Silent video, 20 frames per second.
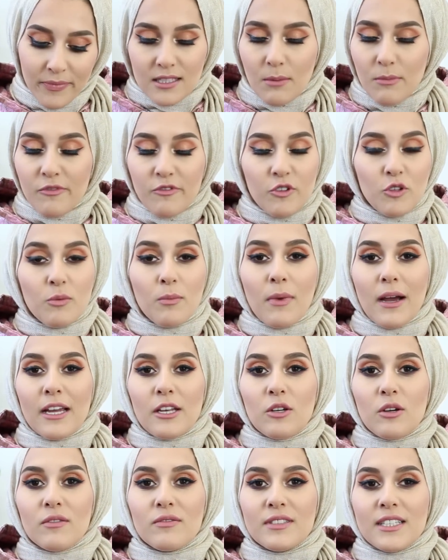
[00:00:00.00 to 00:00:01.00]
Some of you might
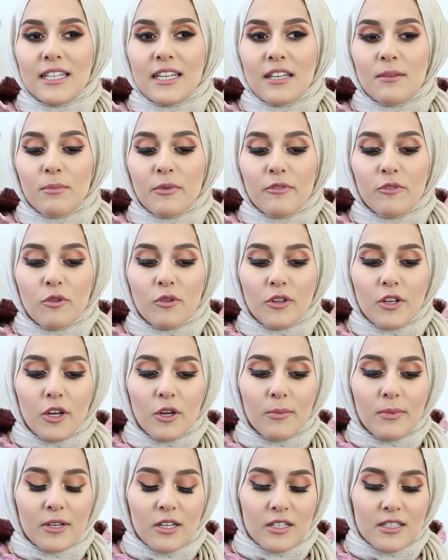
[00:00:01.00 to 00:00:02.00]
not have seen it before
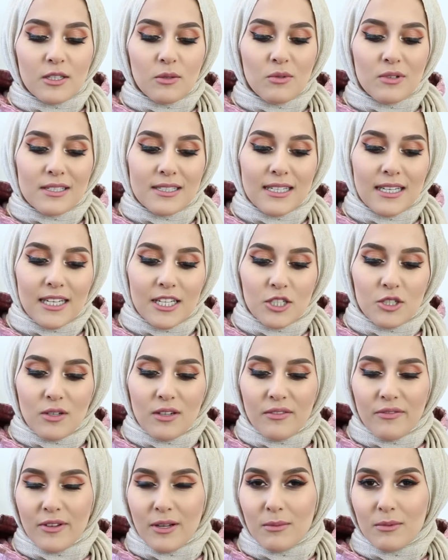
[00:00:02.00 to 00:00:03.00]
though, because it was
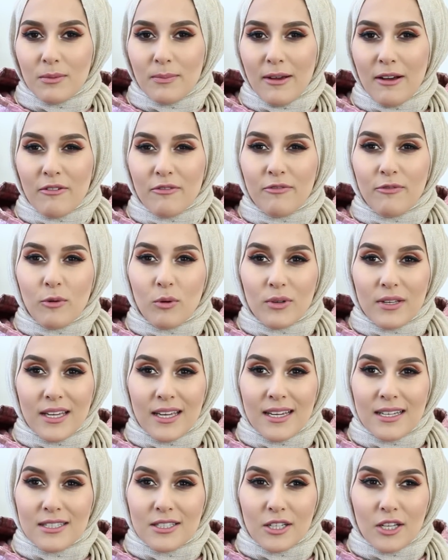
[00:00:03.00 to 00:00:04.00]
literally filmed about 4
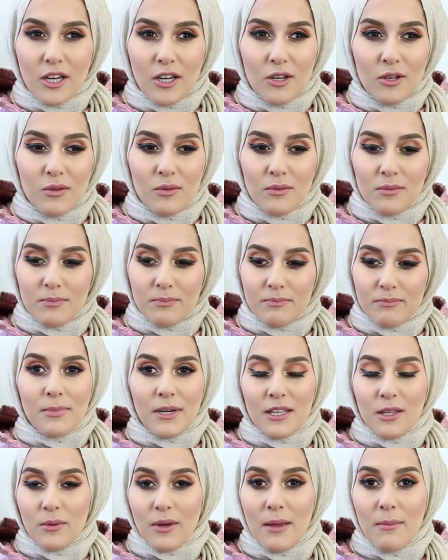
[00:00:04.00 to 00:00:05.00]
years ago.
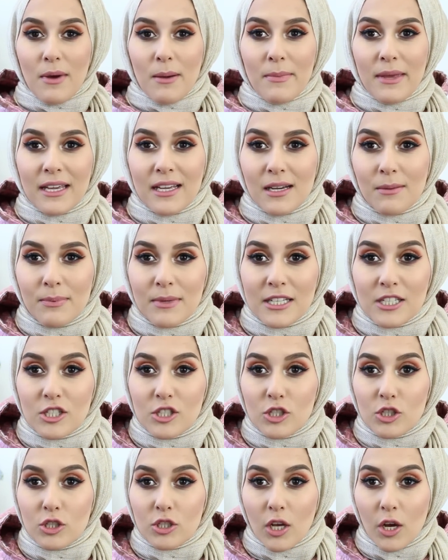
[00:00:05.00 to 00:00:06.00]
By the way, my makeup is
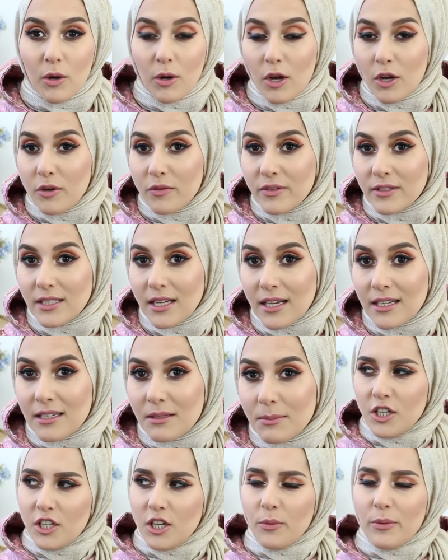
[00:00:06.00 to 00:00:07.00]
so
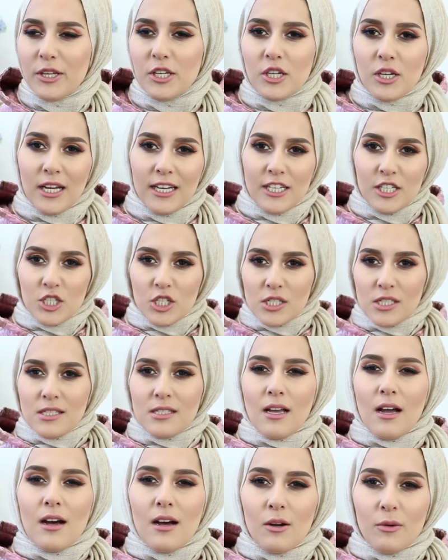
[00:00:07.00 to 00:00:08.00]
overdone. You know when you kind of just
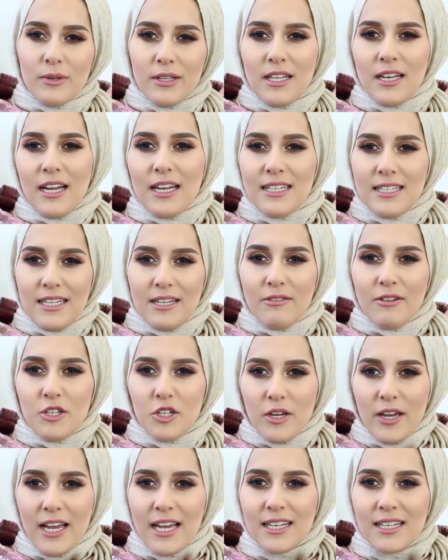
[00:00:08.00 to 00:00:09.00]
start with an idea in
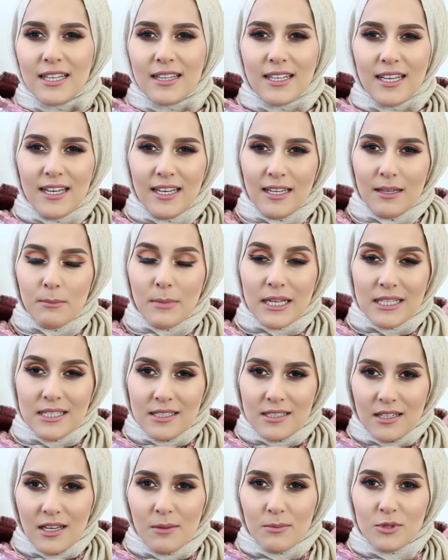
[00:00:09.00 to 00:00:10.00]
your head and then it
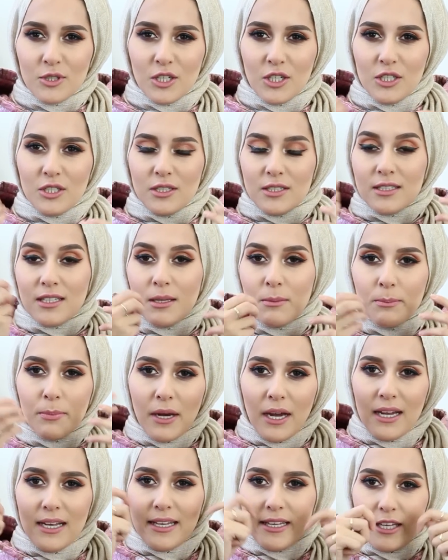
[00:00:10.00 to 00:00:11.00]
messes up, so you just keep
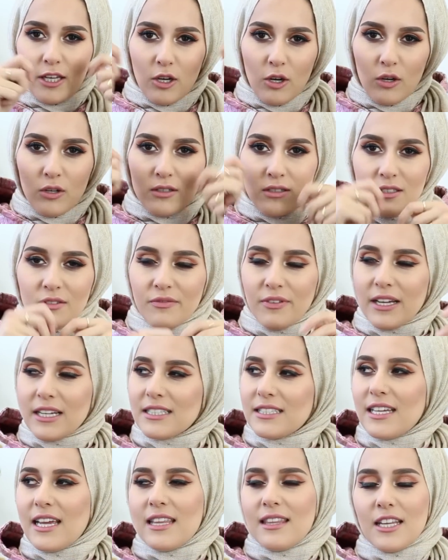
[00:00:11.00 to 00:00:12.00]
piling it on to
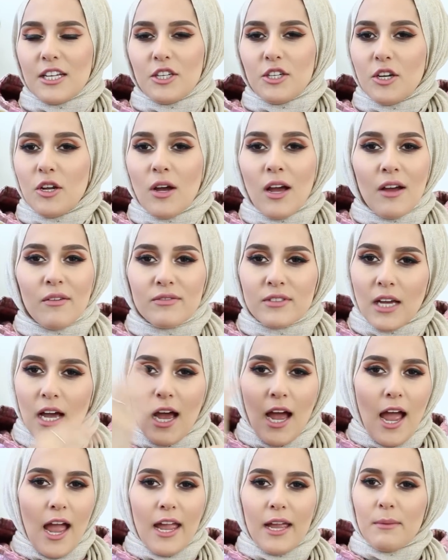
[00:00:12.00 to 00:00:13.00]
fix it and then you don't have
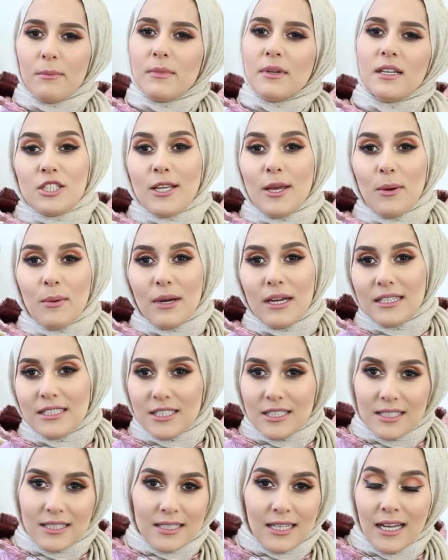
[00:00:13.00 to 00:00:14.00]
time. So I
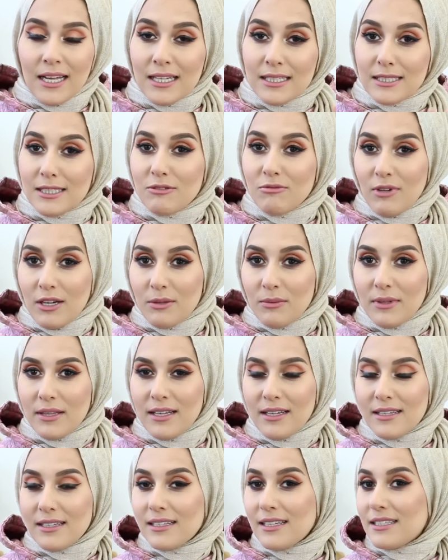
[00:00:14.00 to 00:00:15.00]
just had to run with
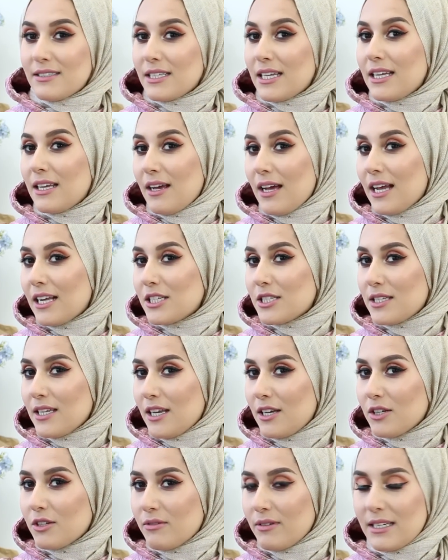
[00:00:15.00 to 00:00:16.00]
it. Actually, I
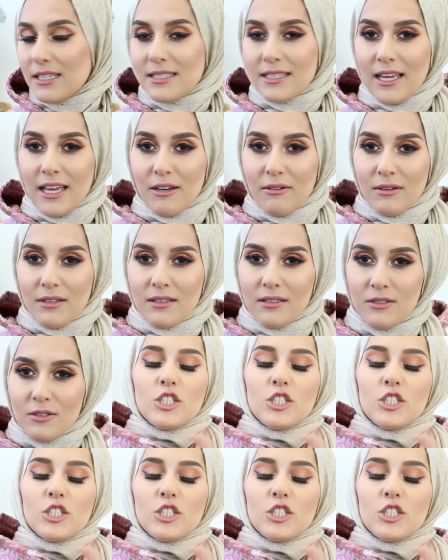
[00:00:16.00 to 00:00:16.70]
look really scary.